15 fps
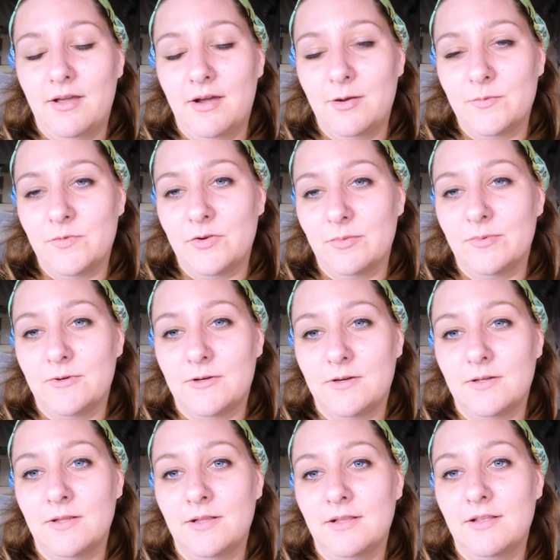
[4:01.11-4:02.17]

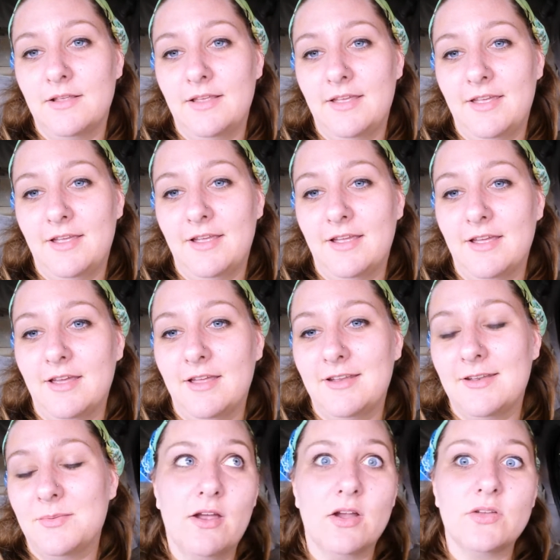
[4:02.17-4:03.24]
comfortable
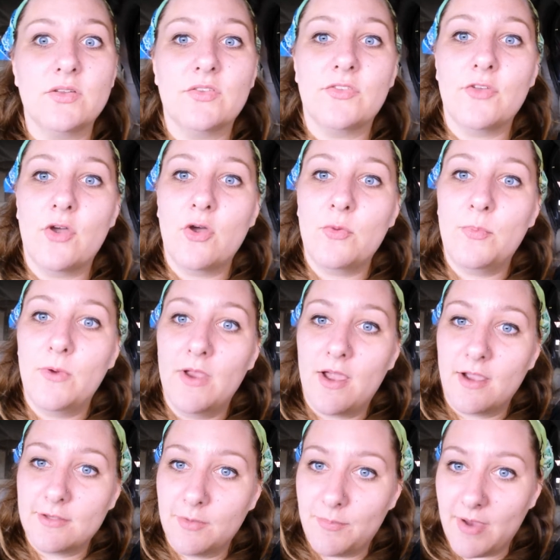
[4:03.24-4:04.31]
and we are so
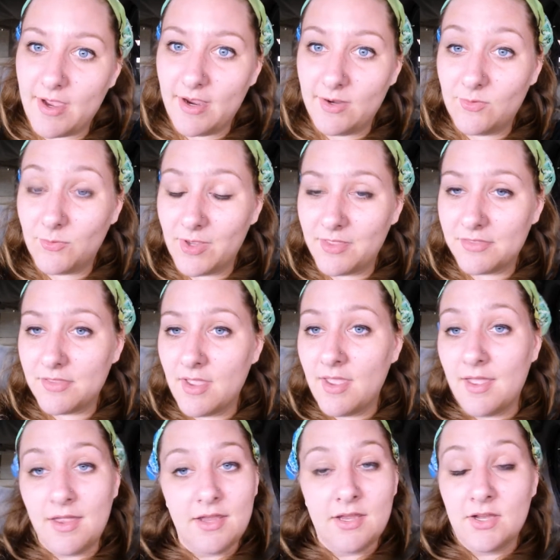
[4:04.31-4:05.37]
preoccupied with
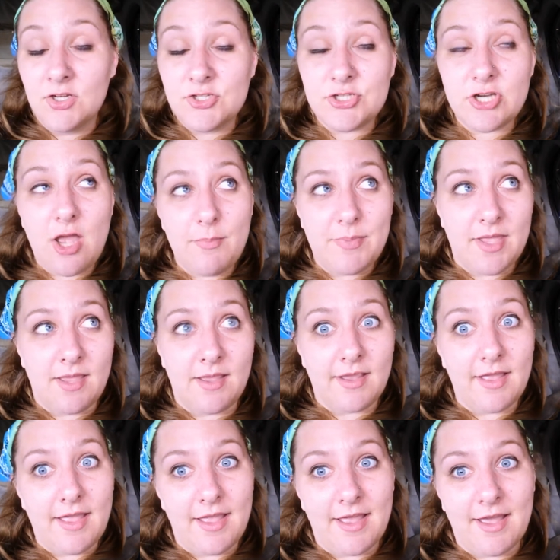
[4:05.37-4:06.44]

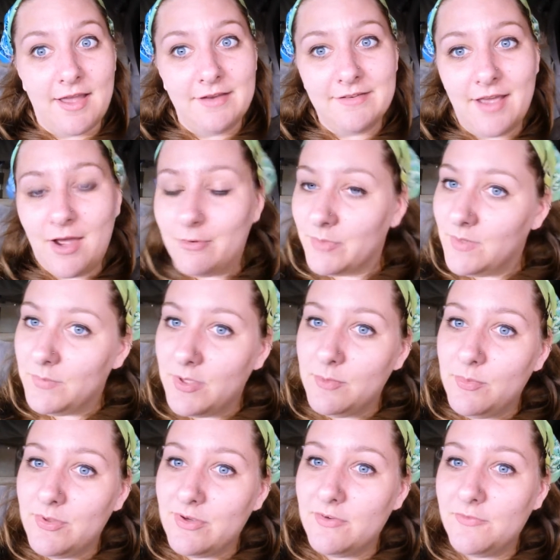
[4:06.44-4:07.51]
shopping and how many
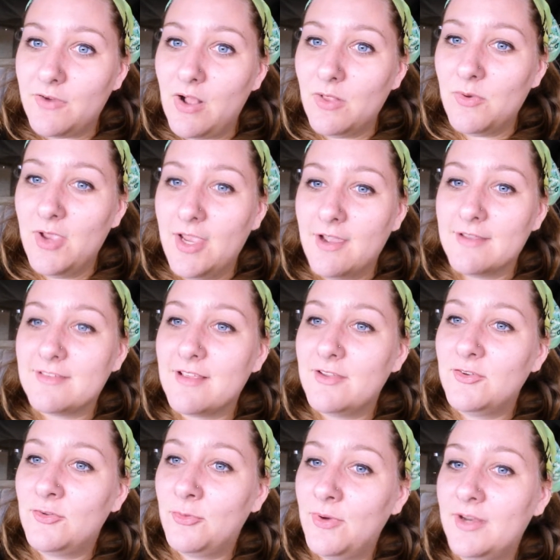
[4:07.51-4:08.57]
people are following us
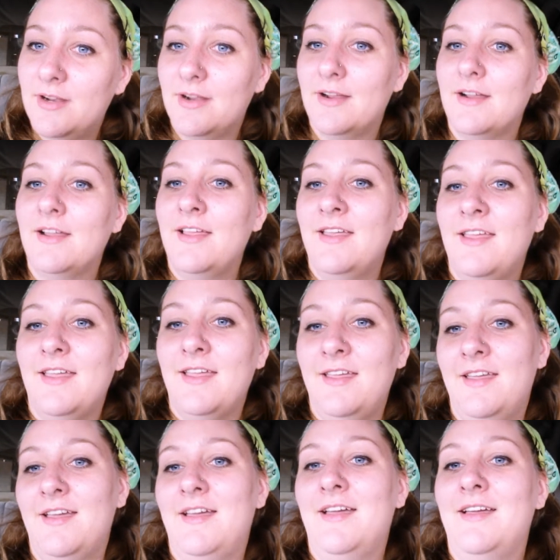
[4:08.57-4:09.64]
on Twitter
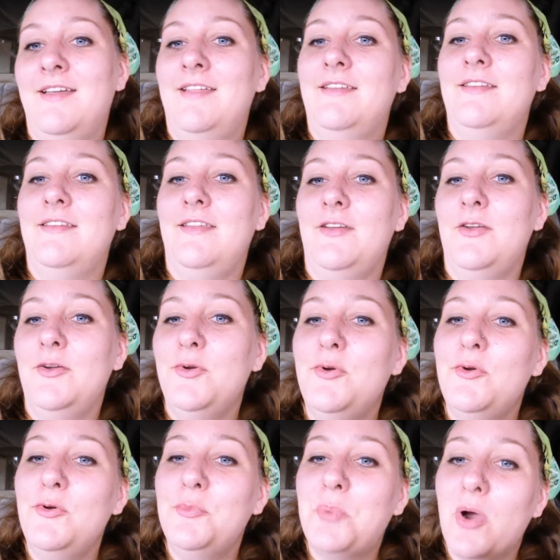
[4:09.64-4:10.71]
and
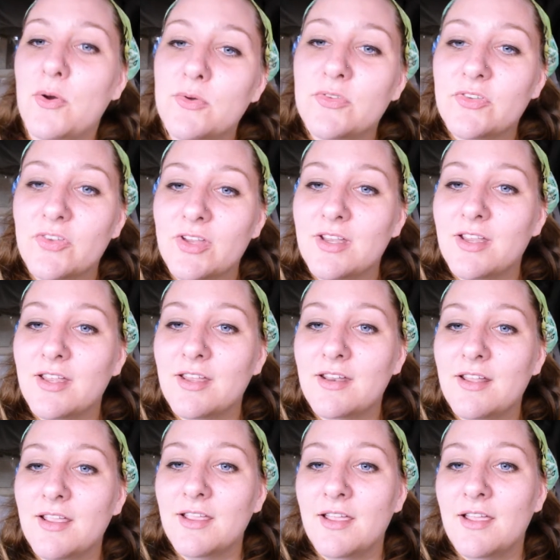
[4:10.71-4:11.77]
who
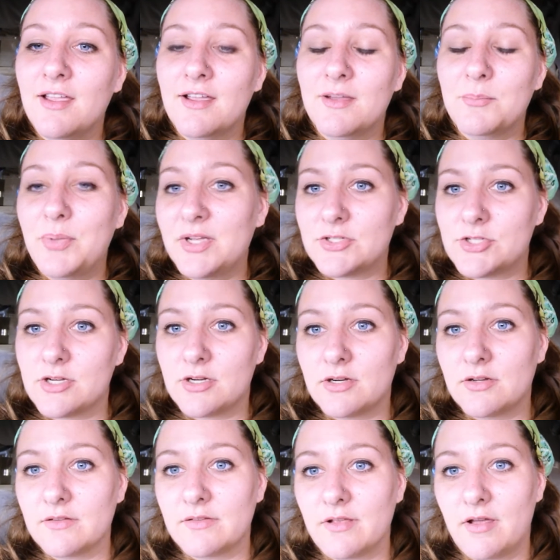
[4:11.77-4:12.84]
posted
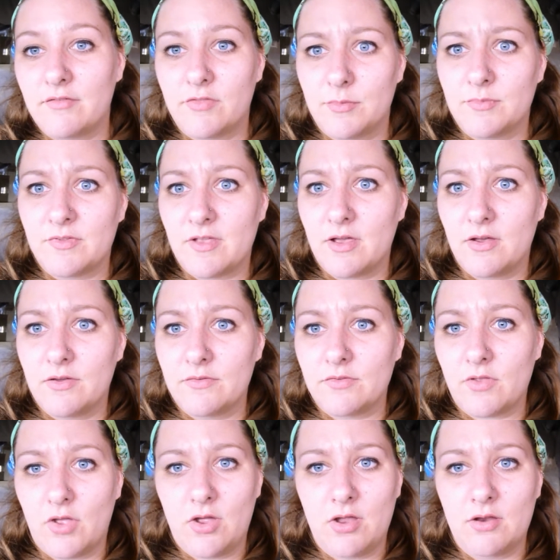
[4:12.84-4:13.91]
pictures of
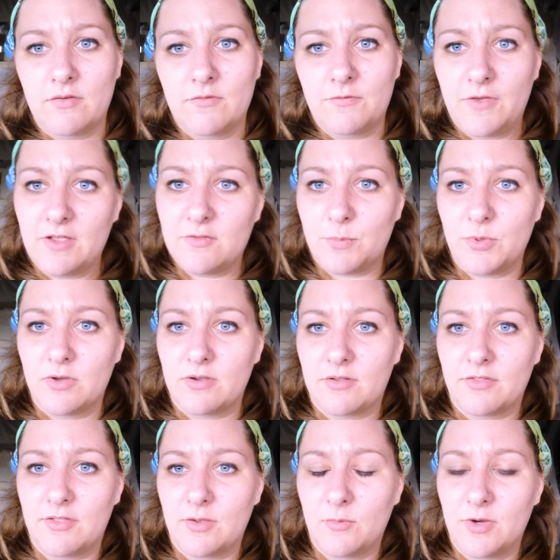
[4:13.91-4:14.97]
themselves on Facebook
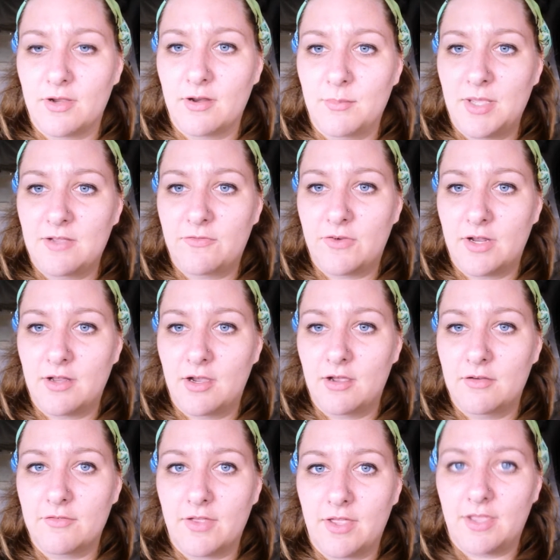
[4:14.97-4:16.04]
that we're going to make fun
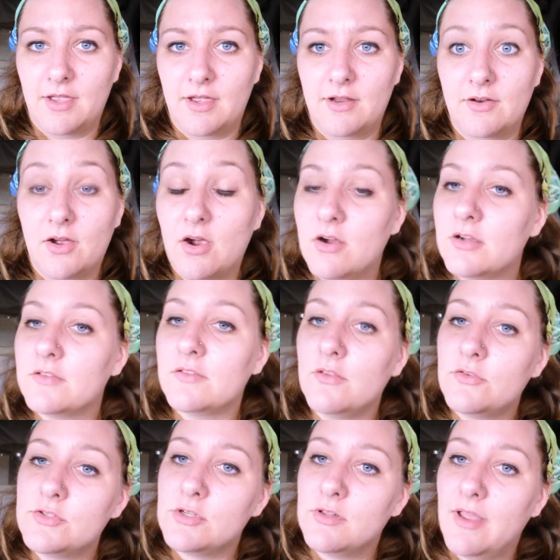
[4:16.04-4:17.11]
of, and our
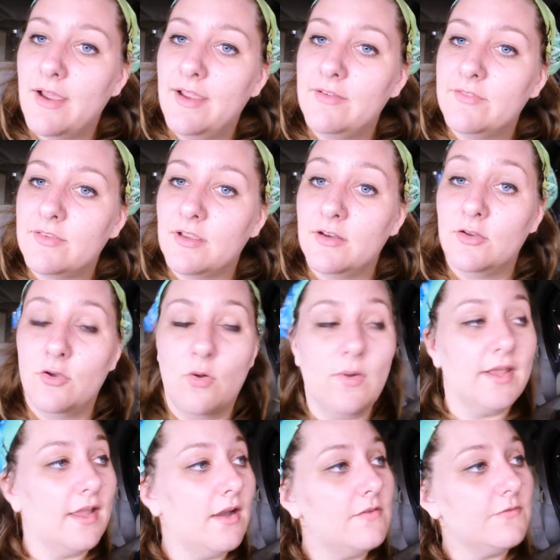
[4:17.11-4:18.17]
social lives and
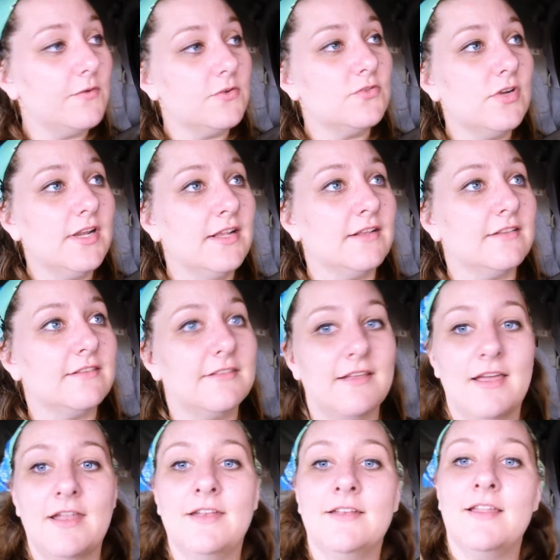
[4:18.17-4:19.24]
going out for drinks
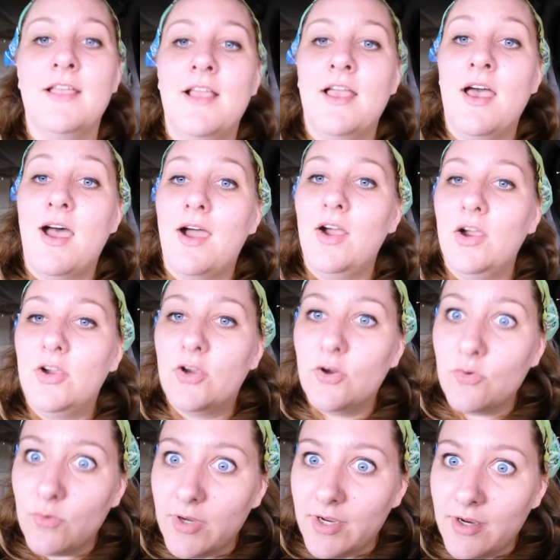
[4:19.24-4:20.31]
and our
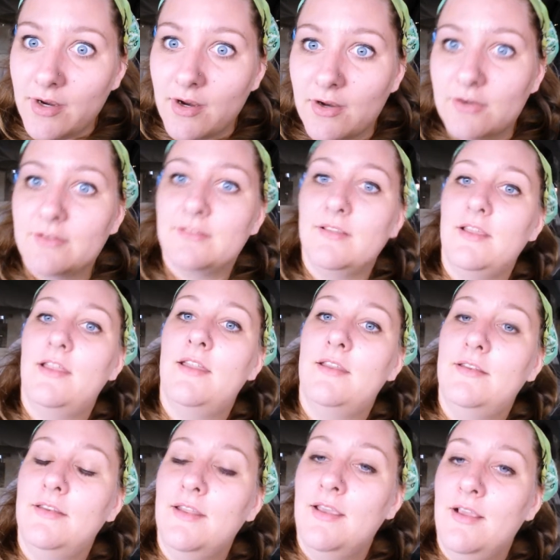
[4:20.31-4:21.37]
careers
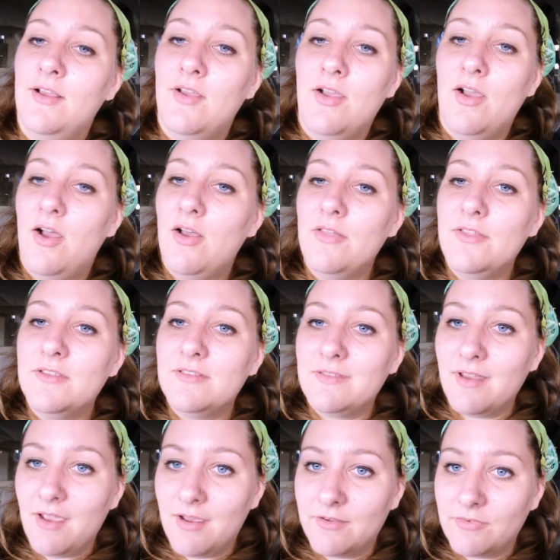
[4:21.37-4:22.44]
and all this
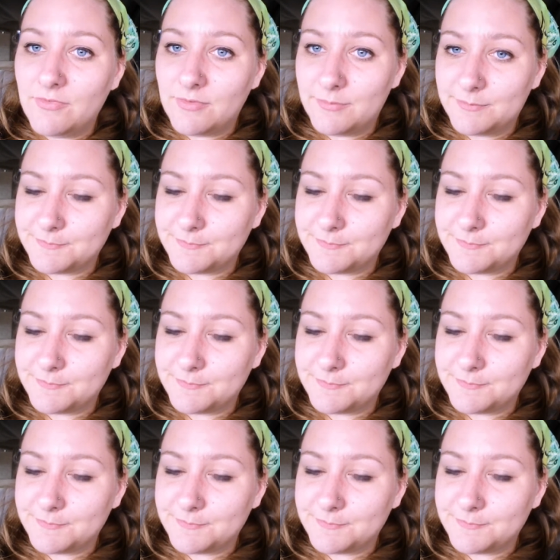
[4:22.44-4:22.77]
stuff.